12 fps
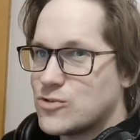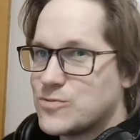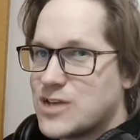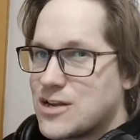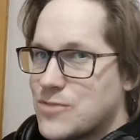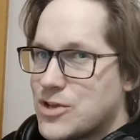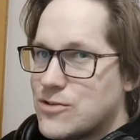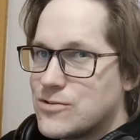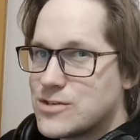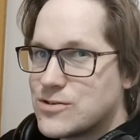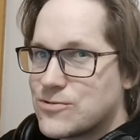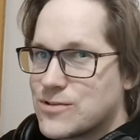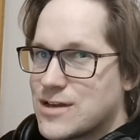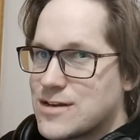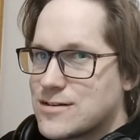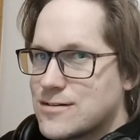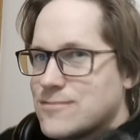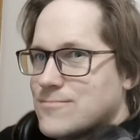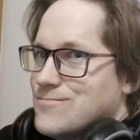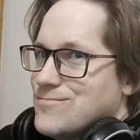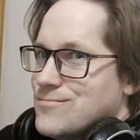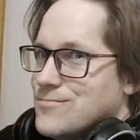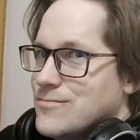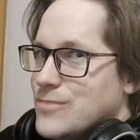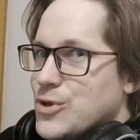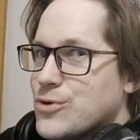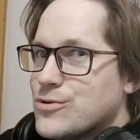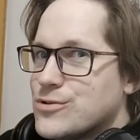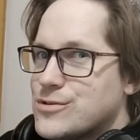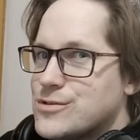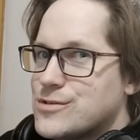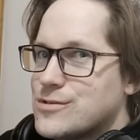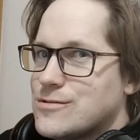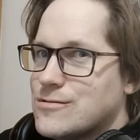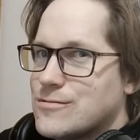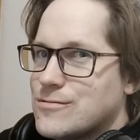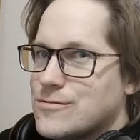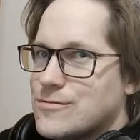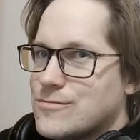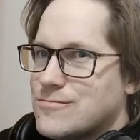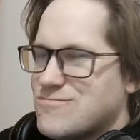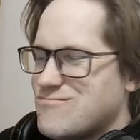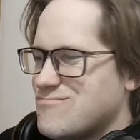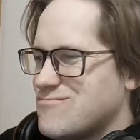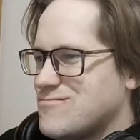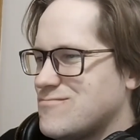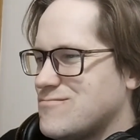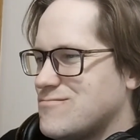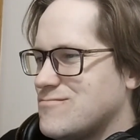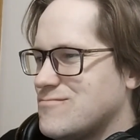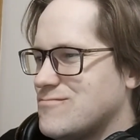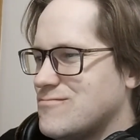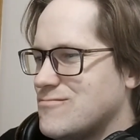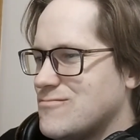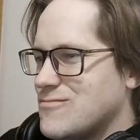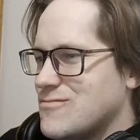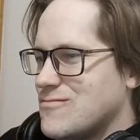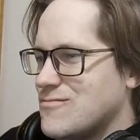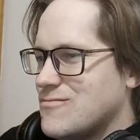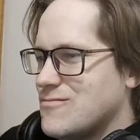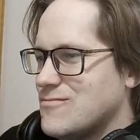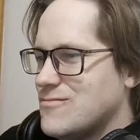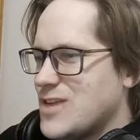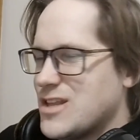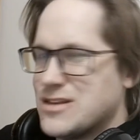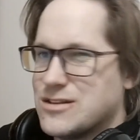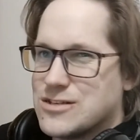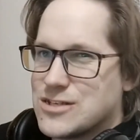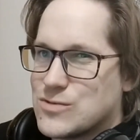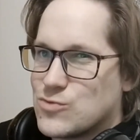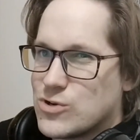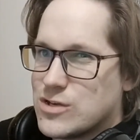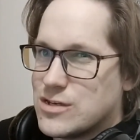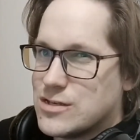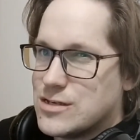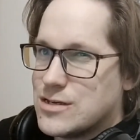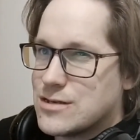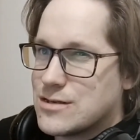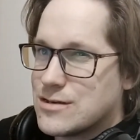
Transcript: down menus and all that, because I think this is pretty easy.